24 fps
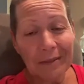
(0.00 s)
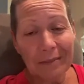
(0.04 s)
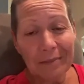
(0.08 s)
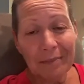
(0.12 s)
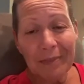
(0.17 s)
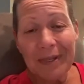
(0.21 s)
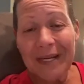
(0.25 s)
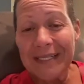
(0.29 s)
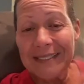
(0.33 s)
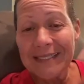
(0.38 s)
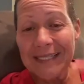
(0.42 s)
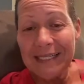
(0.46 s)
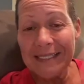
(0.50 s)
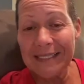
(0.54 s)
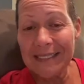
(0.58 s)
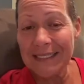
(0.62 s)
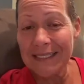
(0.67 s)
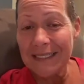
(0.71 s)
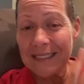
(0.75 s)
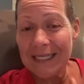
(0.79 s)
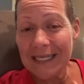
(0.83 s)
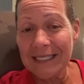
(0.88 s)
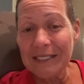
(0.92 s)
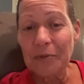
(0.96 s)
Because
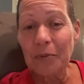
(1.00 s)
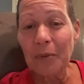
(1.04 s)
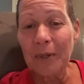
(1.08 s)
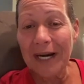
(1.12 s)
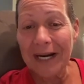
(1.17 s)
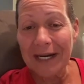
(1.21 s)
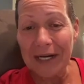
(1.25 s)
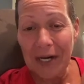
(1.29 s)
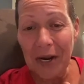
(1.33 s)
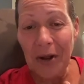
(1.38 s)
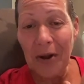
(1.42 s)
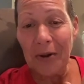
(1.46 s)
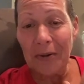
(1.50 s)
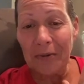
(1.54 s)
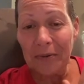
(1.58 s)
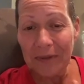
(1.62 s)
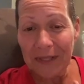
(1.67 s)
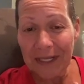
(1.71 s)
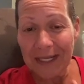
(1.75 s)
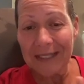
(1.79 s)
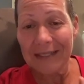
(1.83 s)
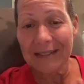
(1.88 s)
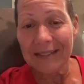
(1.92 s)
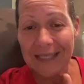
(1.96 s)
that's what I know,
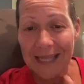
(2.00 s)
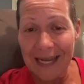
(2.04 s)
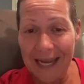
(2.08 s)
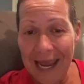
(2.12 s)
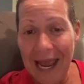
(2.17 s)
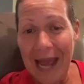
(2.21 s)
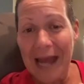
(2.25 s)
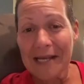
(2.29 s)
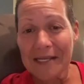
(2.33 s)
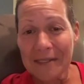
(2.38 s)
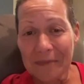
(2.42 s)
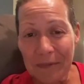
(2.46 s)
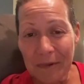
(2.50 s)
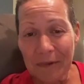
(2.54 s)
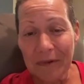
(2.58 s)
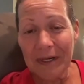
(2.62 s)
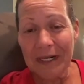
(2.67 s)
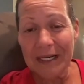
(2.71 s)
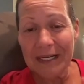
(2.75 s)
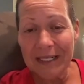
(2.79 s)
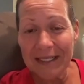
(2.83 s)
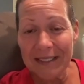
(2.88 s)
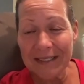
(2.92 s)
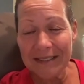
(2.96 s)
that they
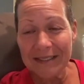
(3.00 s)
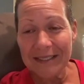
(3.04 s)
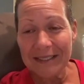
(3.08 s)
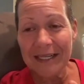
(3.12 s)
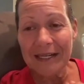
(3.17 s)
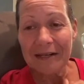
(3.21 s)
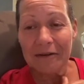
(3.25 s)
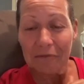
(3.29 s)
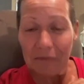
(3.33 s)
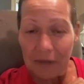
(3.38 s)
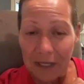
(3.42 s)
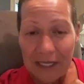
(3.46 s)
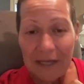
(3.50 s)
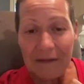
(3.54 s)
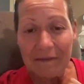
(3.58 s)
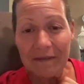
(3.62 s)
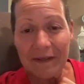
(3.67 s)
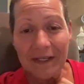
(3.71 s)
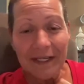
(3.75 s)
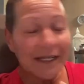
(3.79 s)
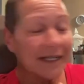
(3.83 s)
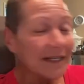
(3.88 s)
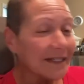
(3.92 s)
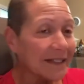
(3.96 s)
aspirate it and get rid of
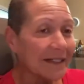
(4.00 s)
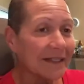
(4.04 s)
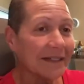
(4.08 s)
it,